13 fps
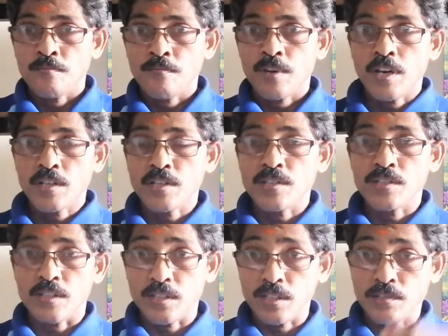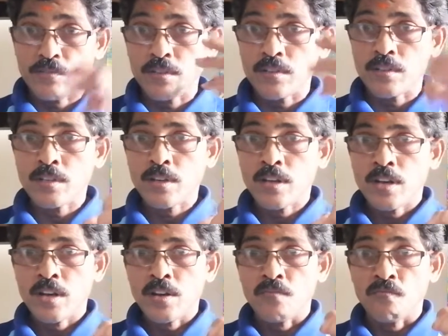my heart inside. This one
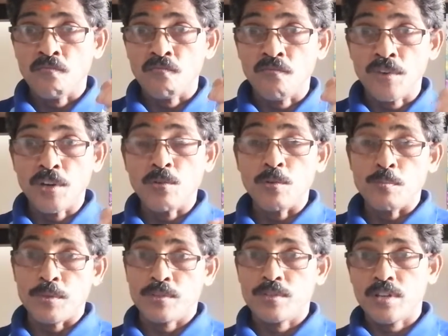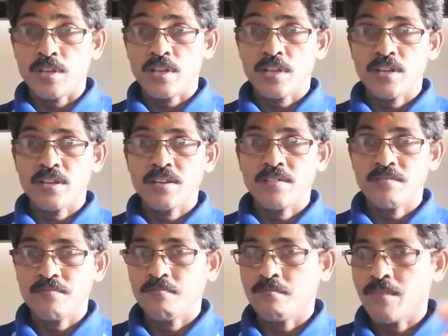very good picture.
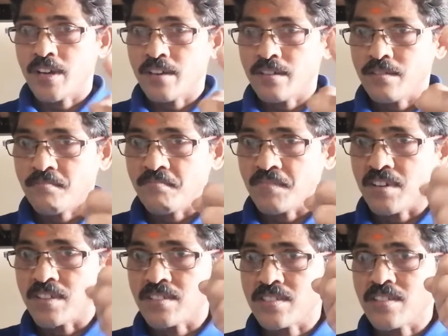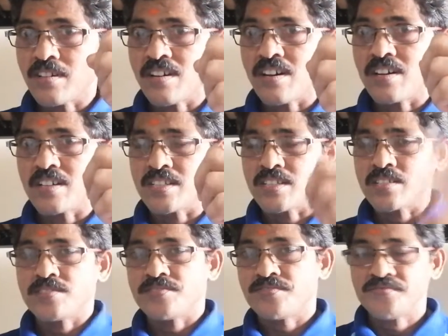Why? Because honest.
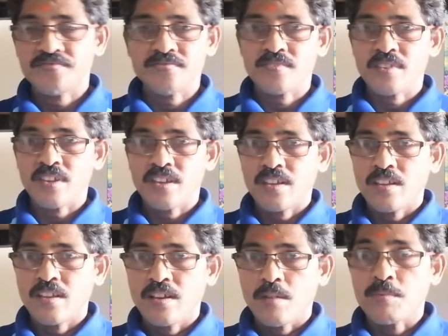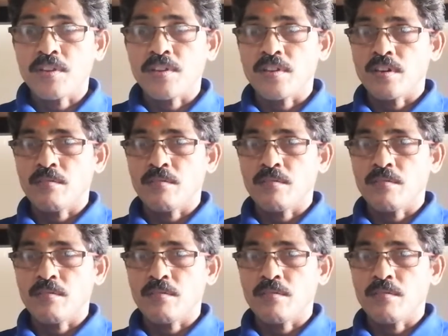In